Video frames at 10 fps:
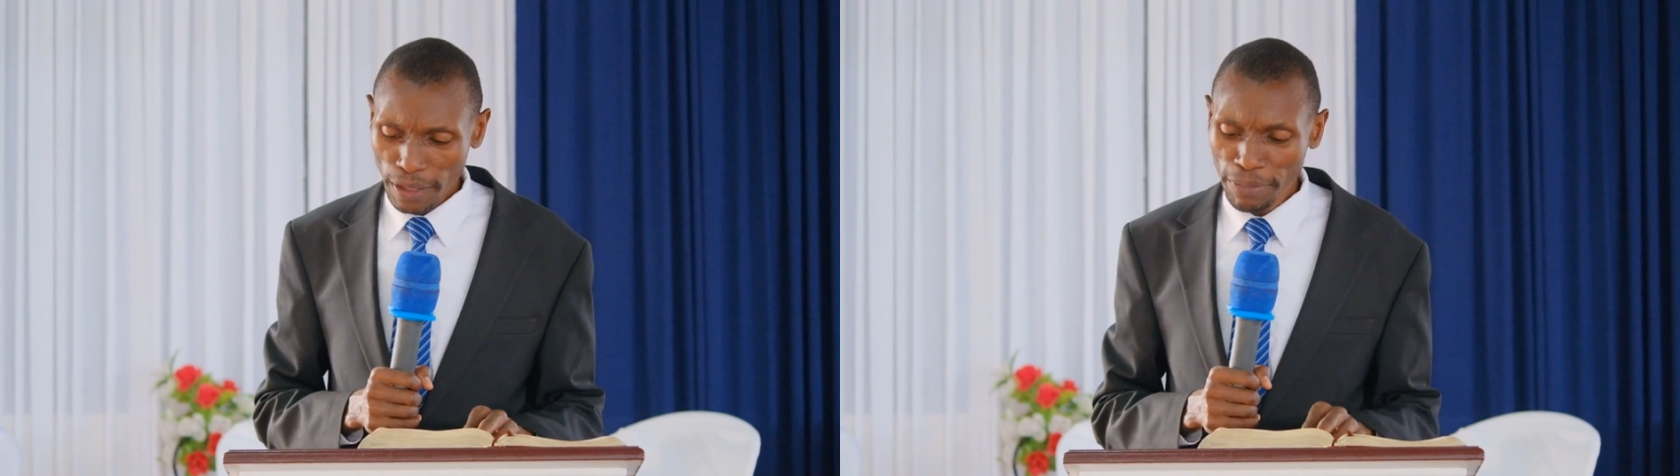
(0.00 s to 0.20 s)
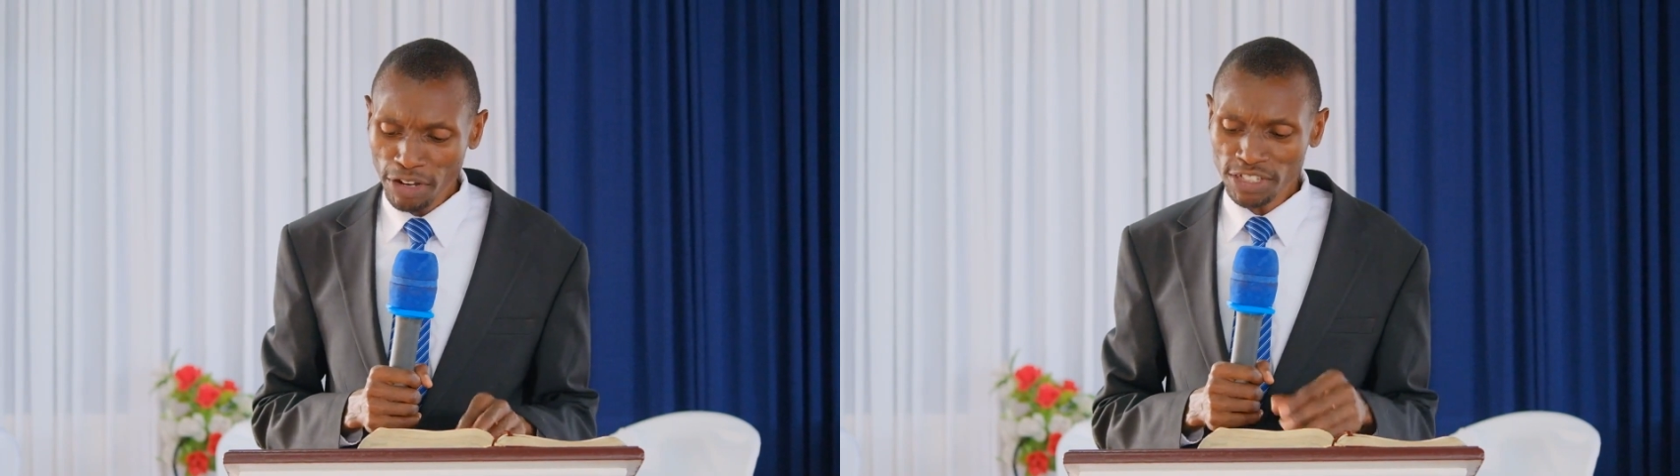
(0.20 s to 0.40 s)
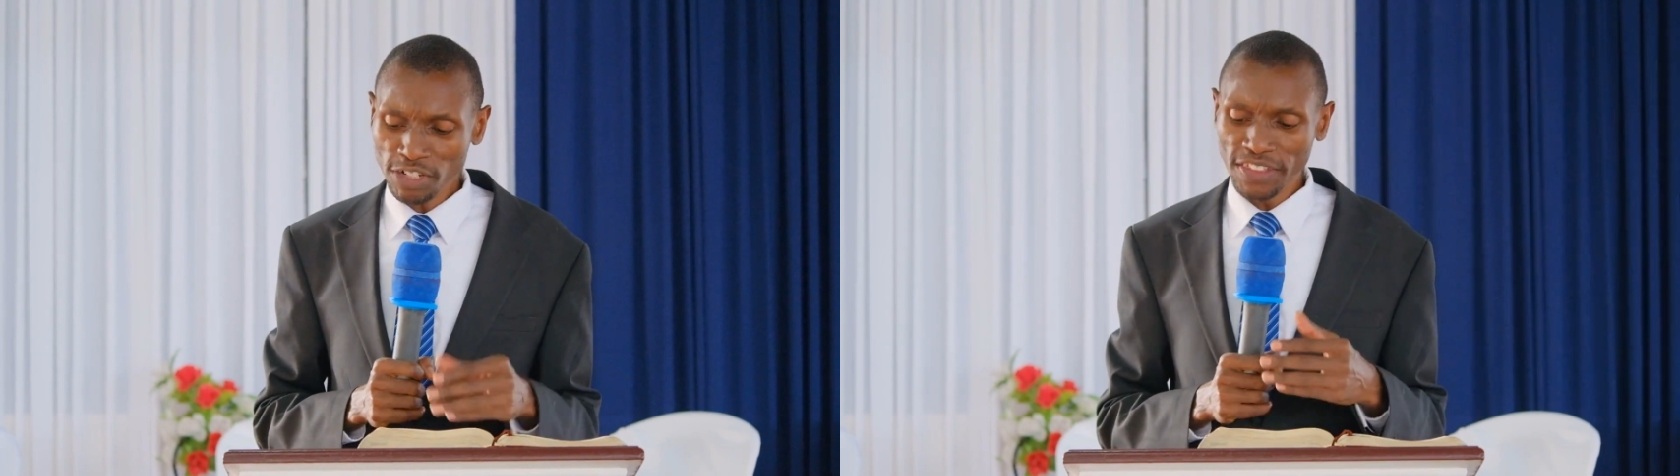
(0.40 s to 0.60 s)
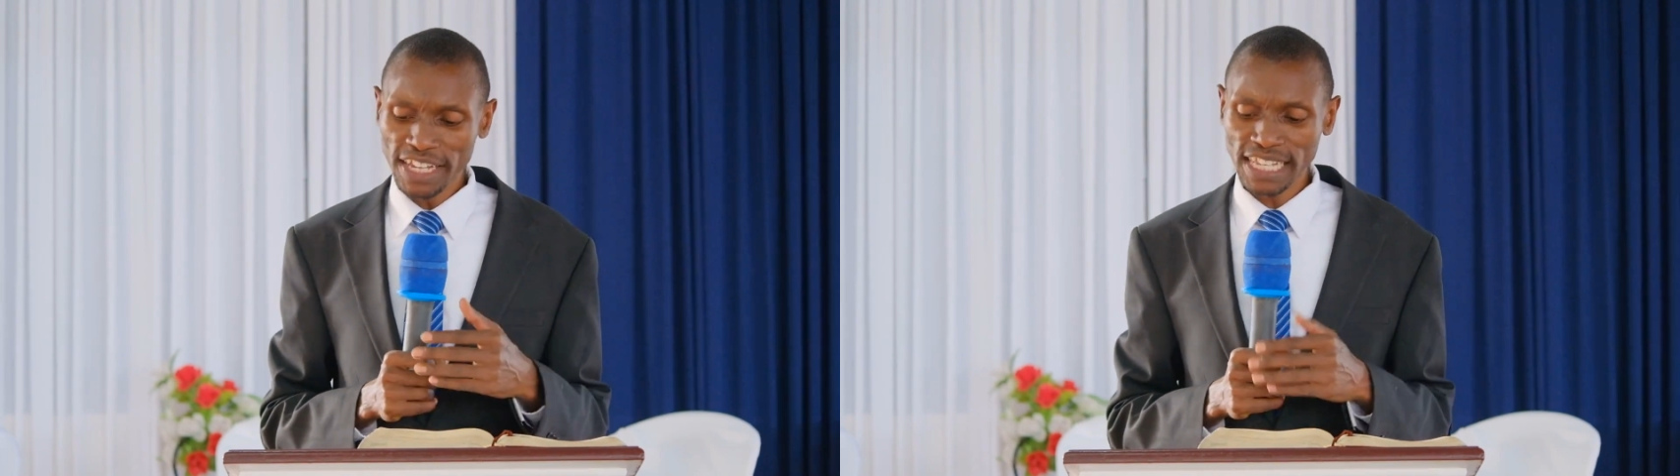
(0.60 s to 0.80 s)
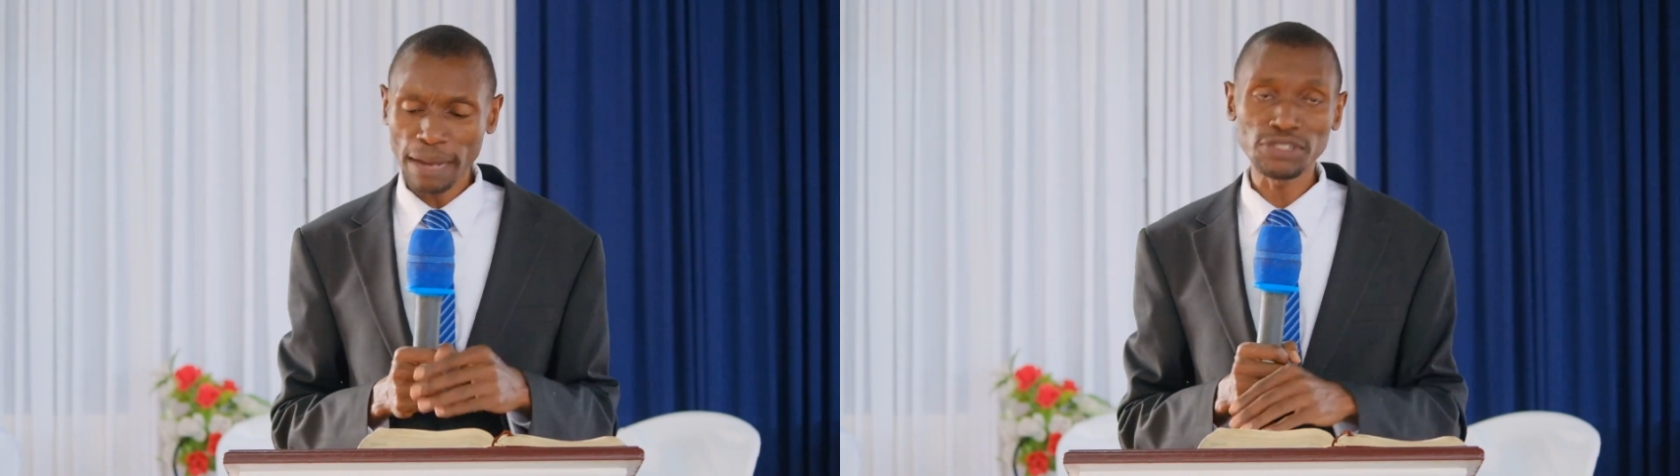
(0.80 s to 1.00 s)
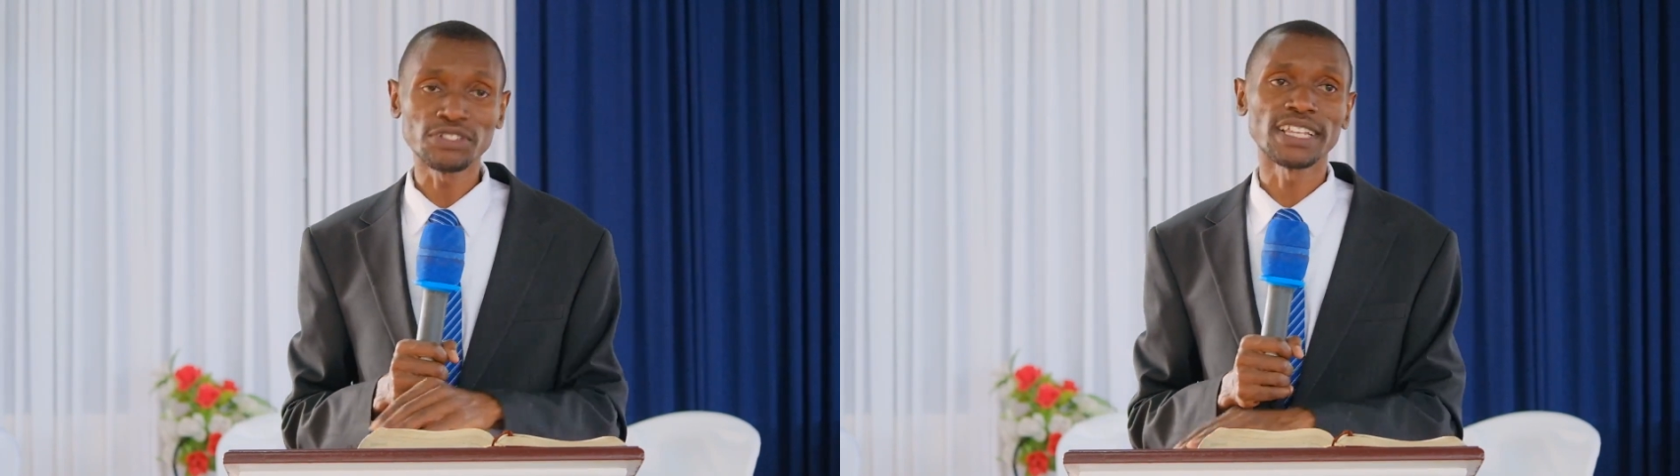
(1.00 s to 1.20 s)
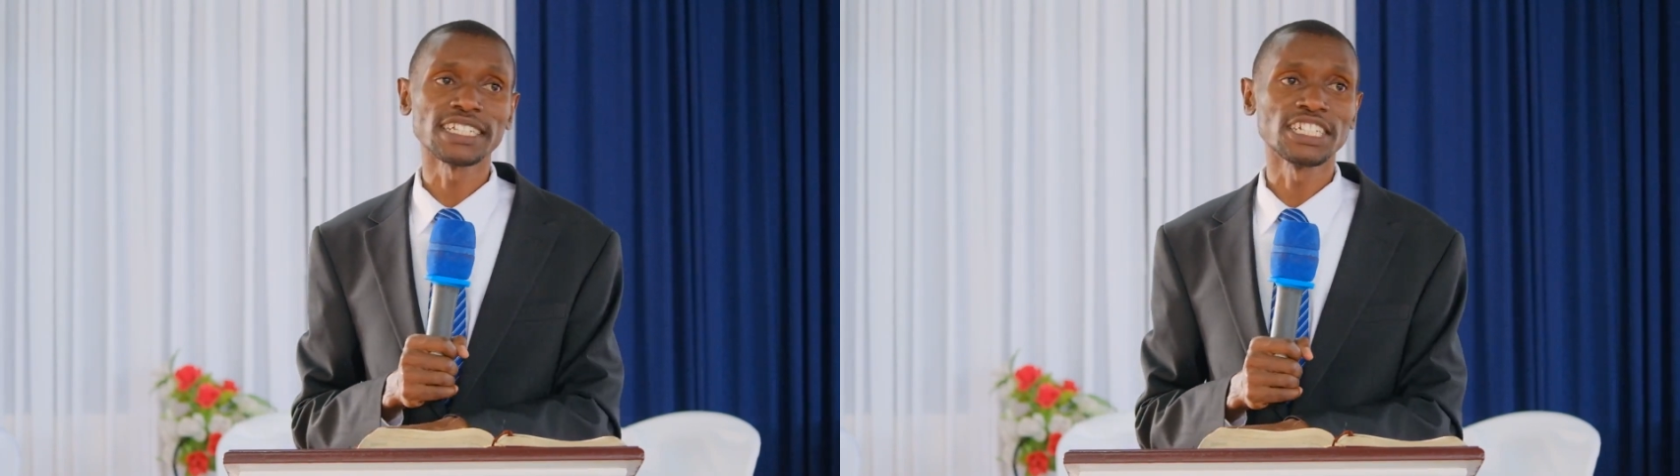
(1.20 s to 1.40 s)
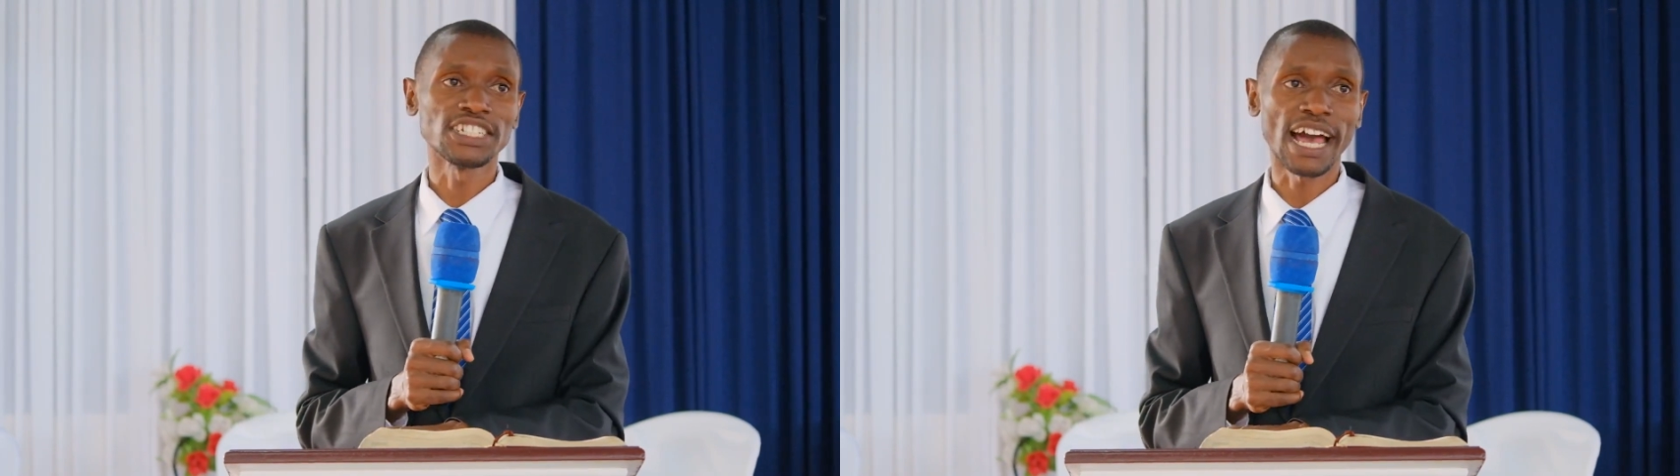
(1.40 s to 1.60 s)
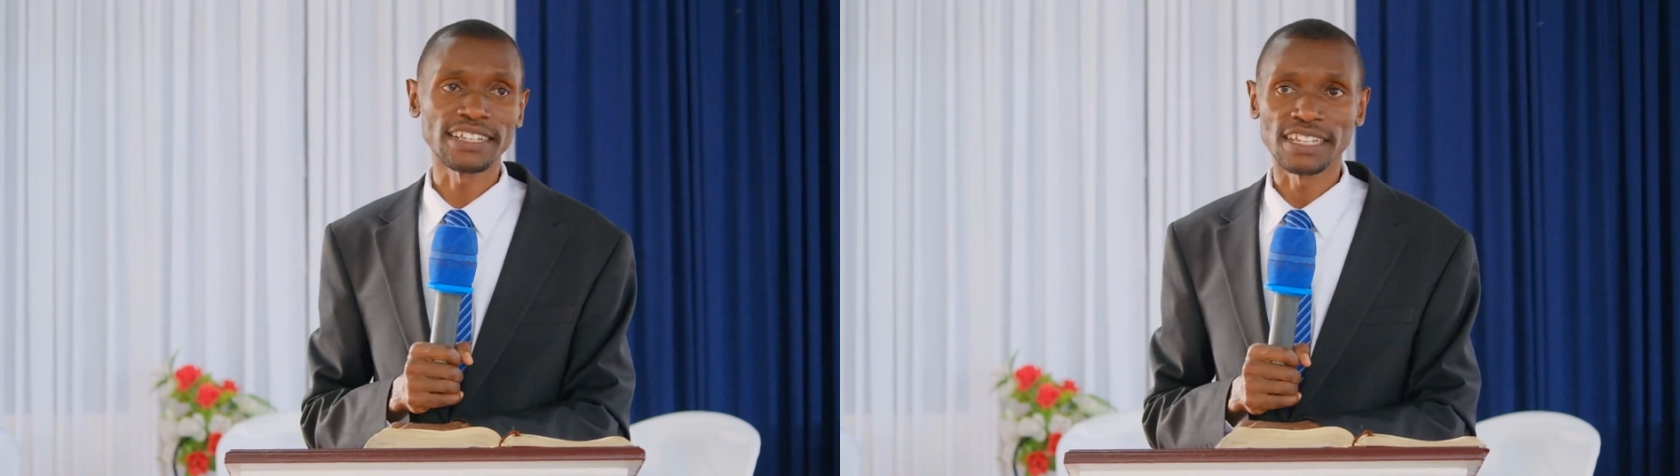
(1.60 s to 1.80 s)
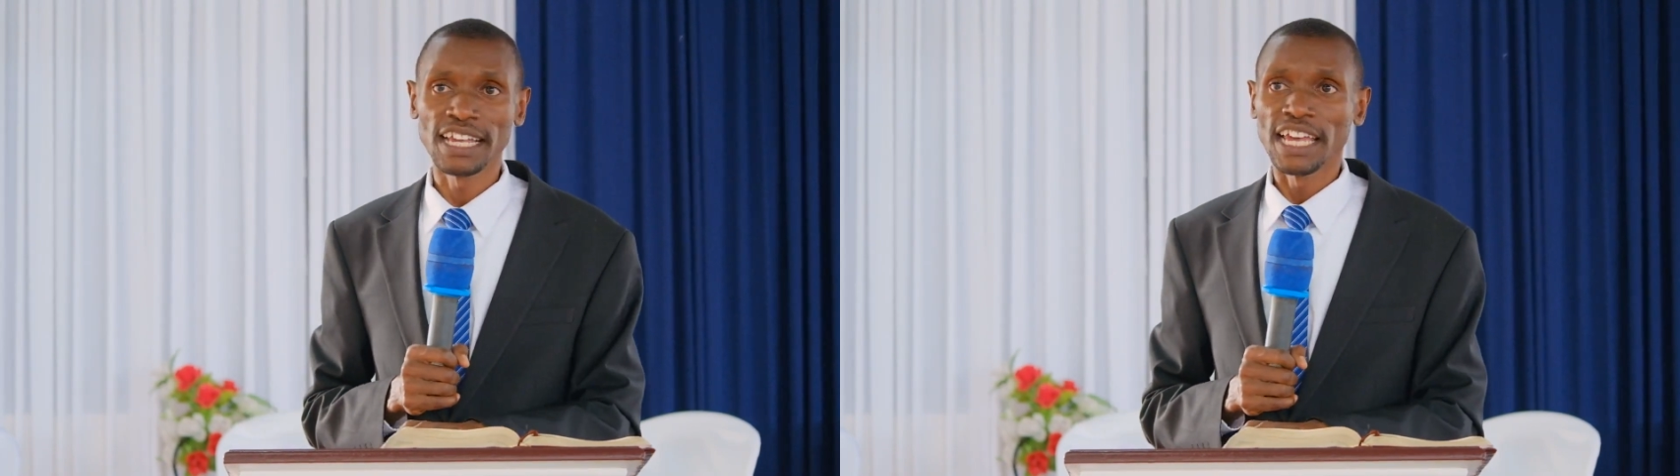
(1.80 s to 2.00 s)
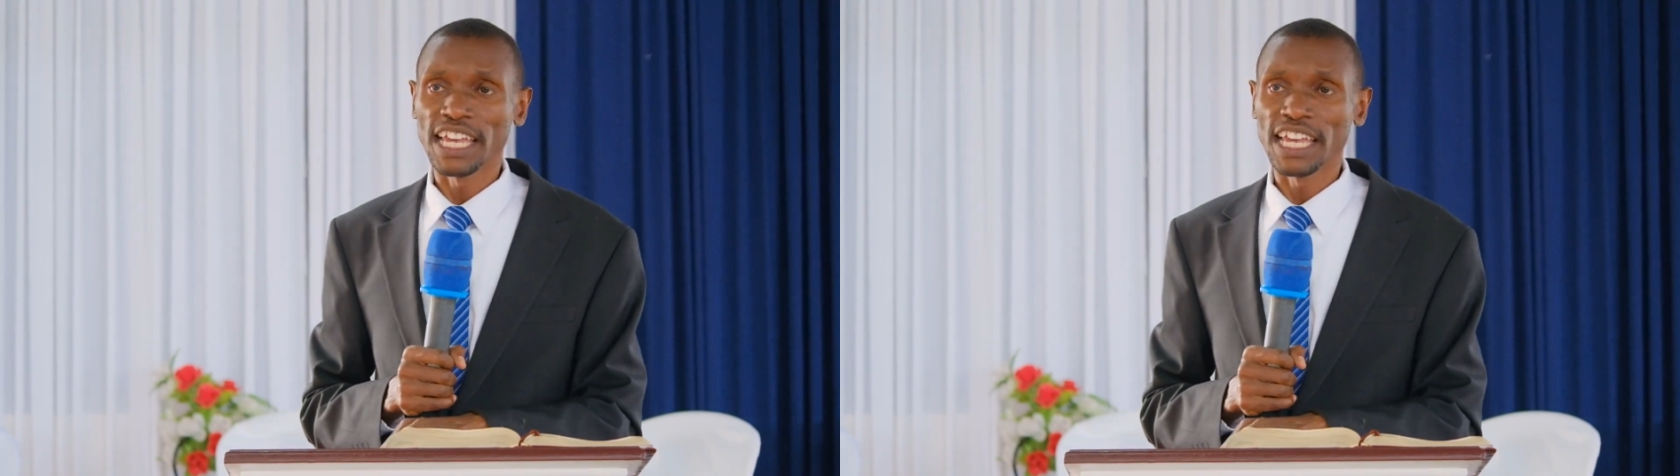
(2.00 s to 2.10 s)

because of the assumption that it has.